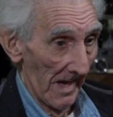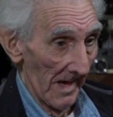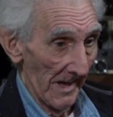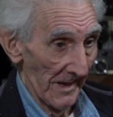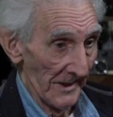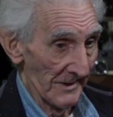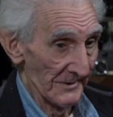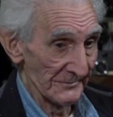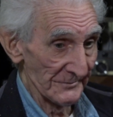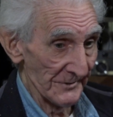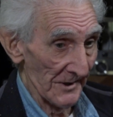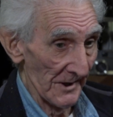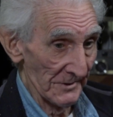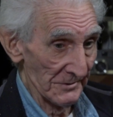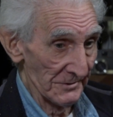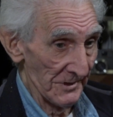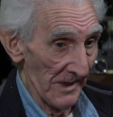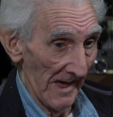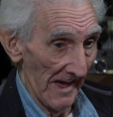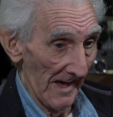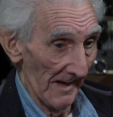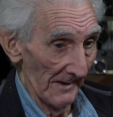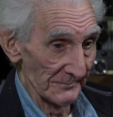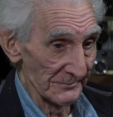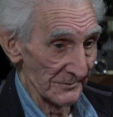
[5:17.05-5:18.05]
He said,
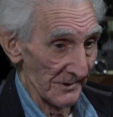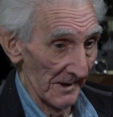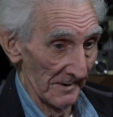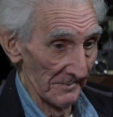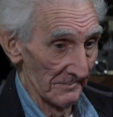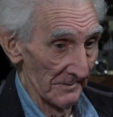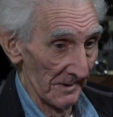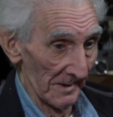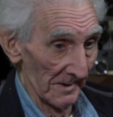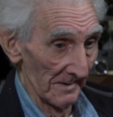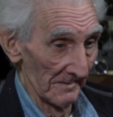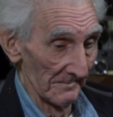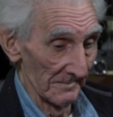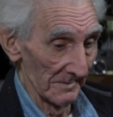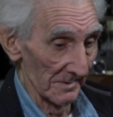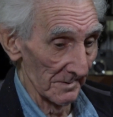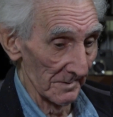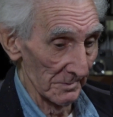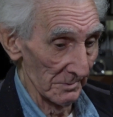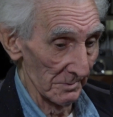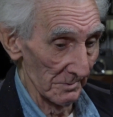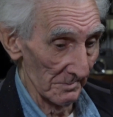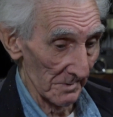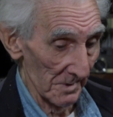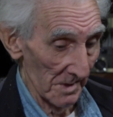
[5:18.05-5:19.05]
yeah. I said,
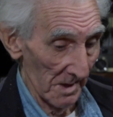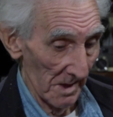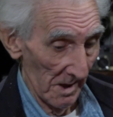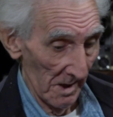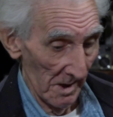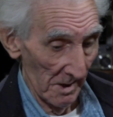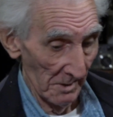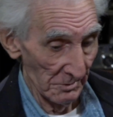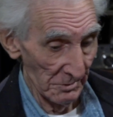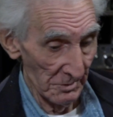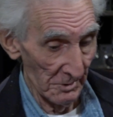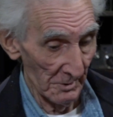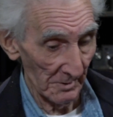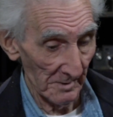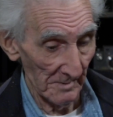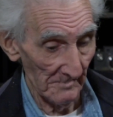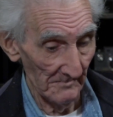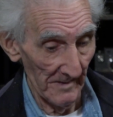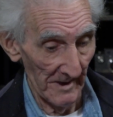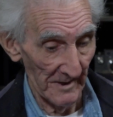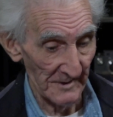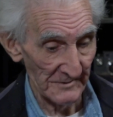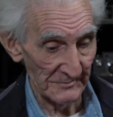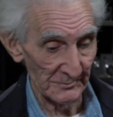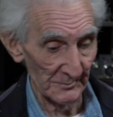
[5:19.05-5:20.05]
you can
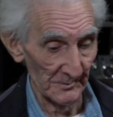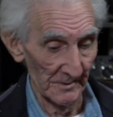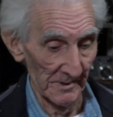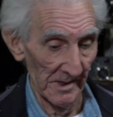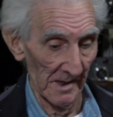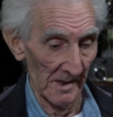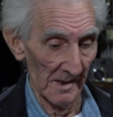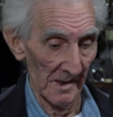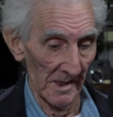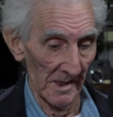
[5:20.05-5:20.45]
mess with it a